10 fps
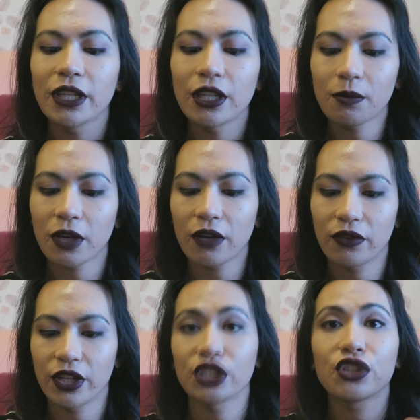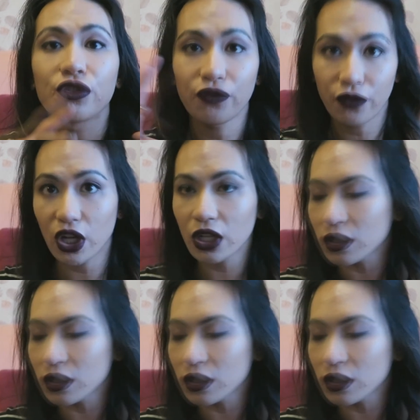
medium coverage to full.